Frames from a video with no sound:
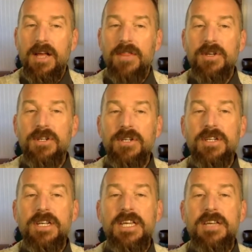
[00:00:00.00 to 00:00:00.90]
The
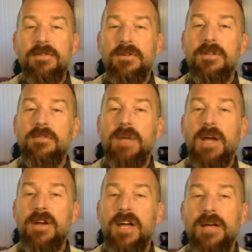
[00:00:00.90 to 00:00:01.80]
good-evil
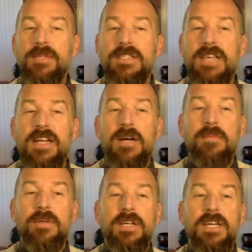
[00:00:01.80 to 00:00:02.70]
paradigm set up
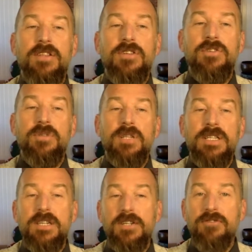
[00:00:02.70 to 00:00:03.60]
in the
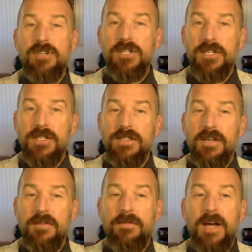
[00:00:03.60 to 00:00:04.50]
dualistic traditions
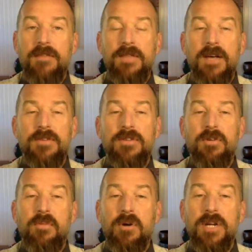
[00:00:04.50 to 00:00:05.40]
of 5,000 or
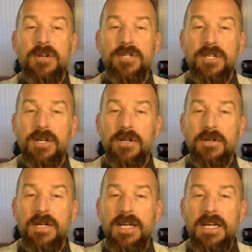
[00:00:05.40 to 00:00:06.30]
more years ago
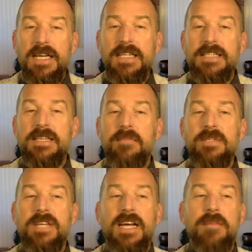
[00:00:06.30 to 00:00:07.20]
is
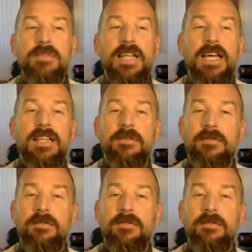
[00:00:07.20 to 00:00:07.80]
sometimes like the